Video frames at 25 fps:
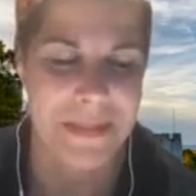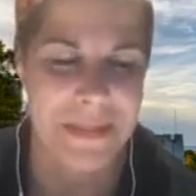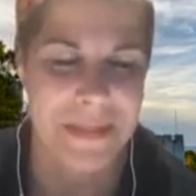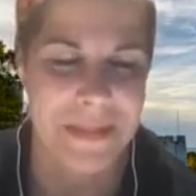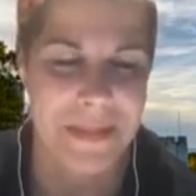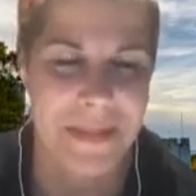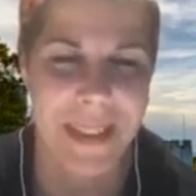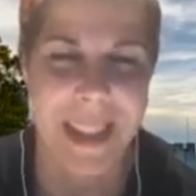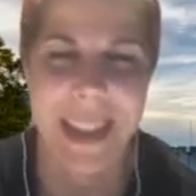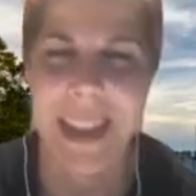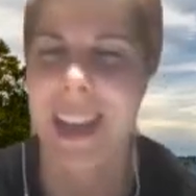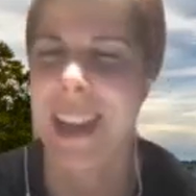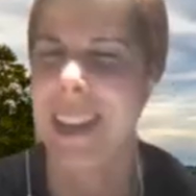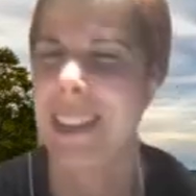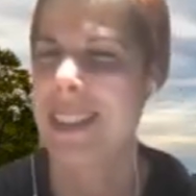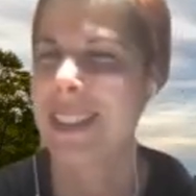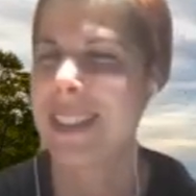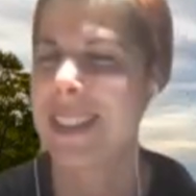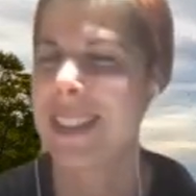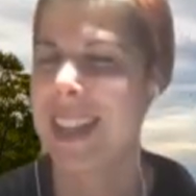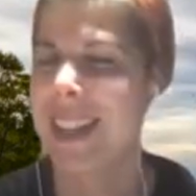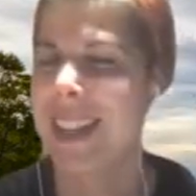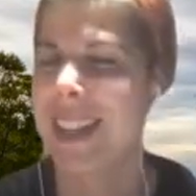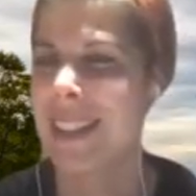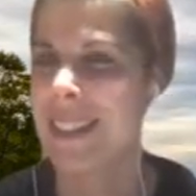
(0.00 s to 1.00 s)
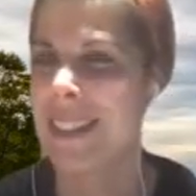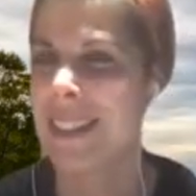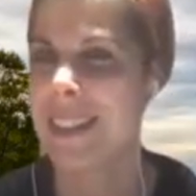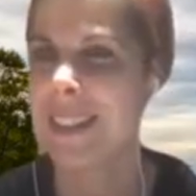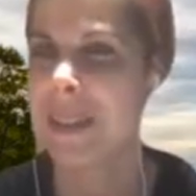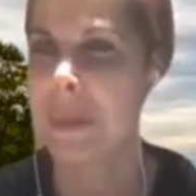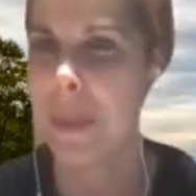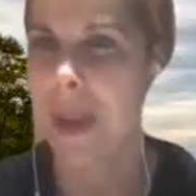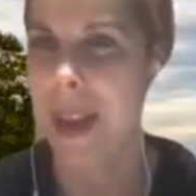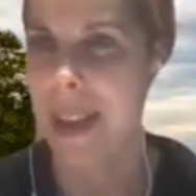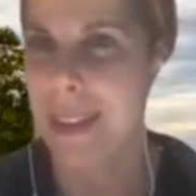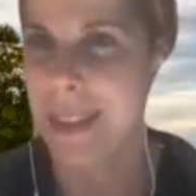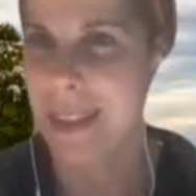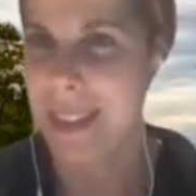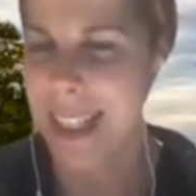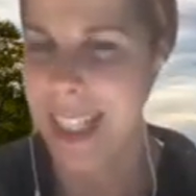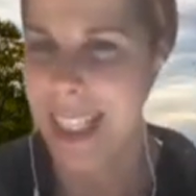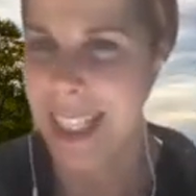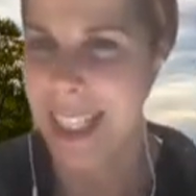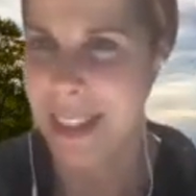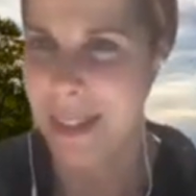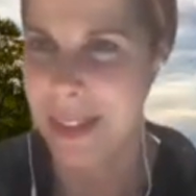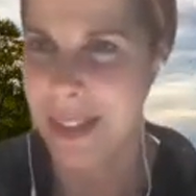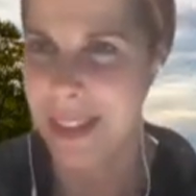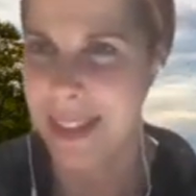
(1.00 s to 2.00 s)
yes, get in this
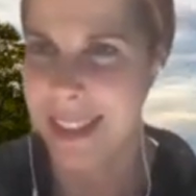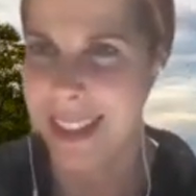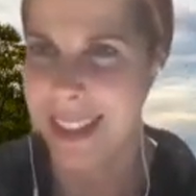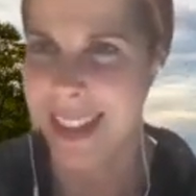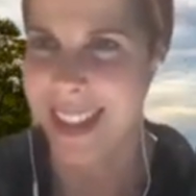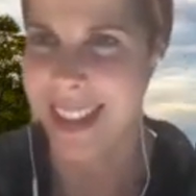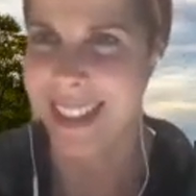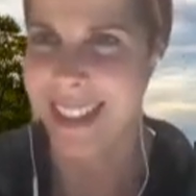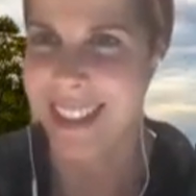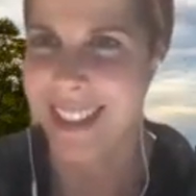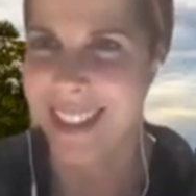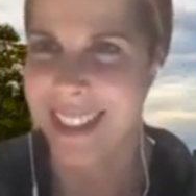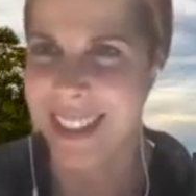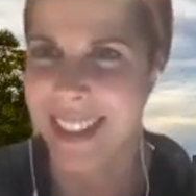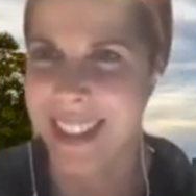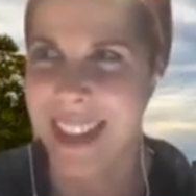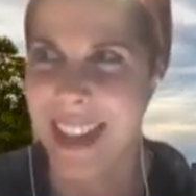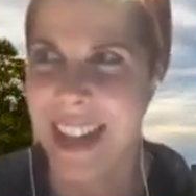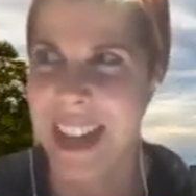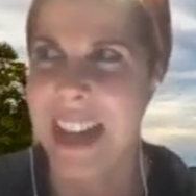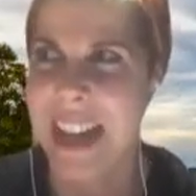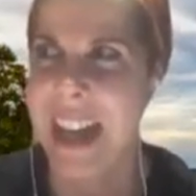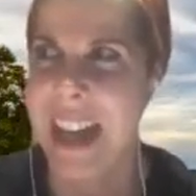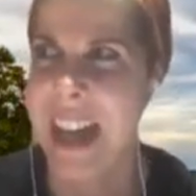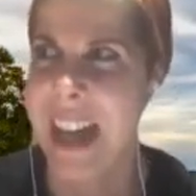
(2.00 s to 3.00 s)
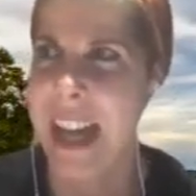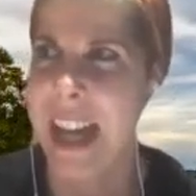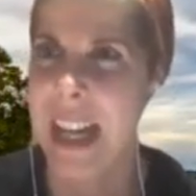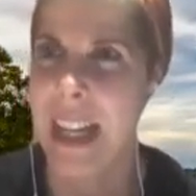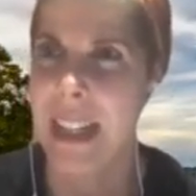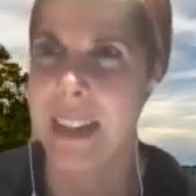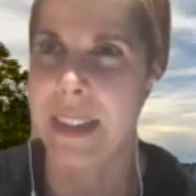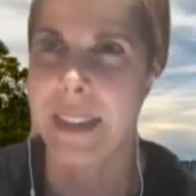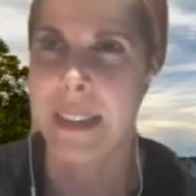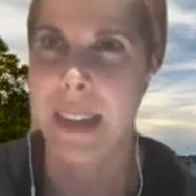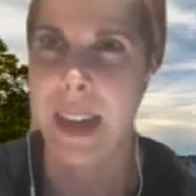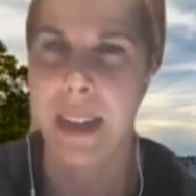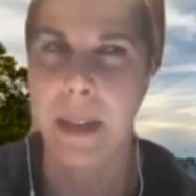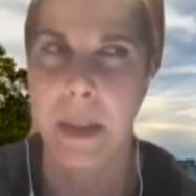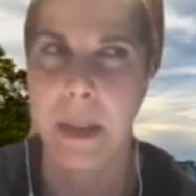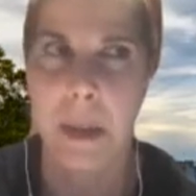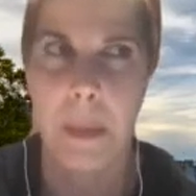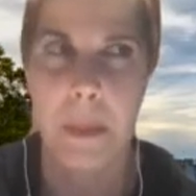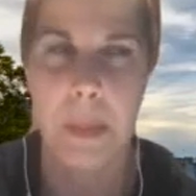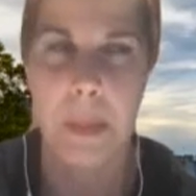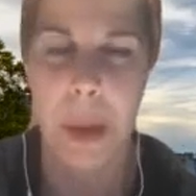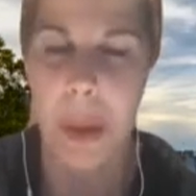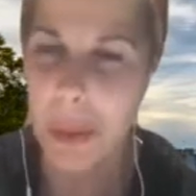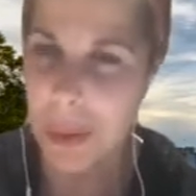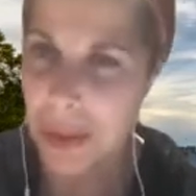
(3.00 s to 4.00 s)
meditative state and then
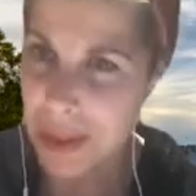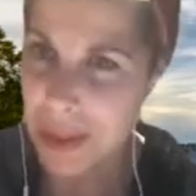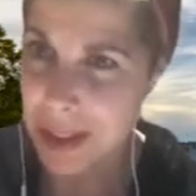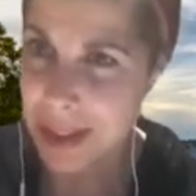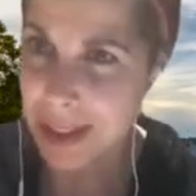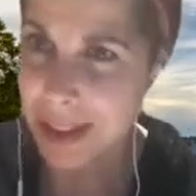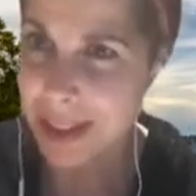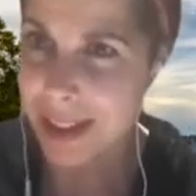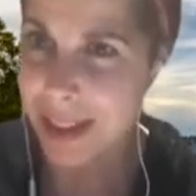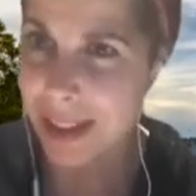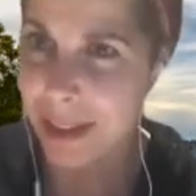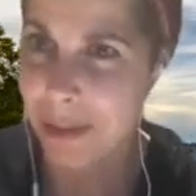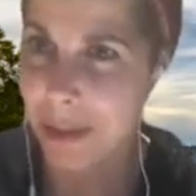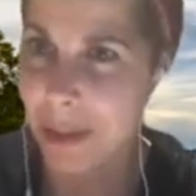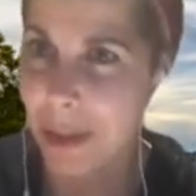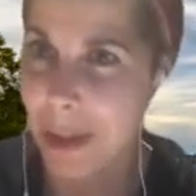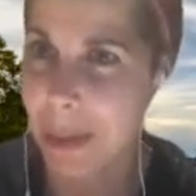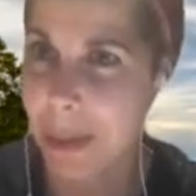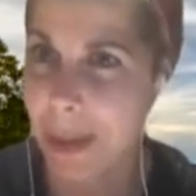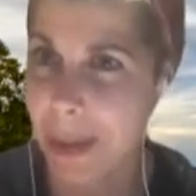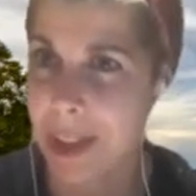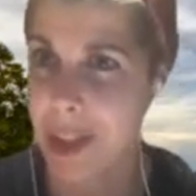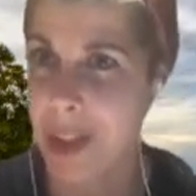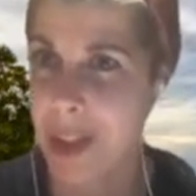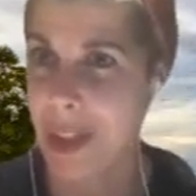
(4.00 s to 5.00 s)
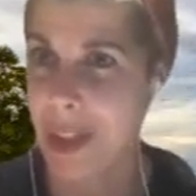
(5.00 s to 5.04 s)
pose yourself a question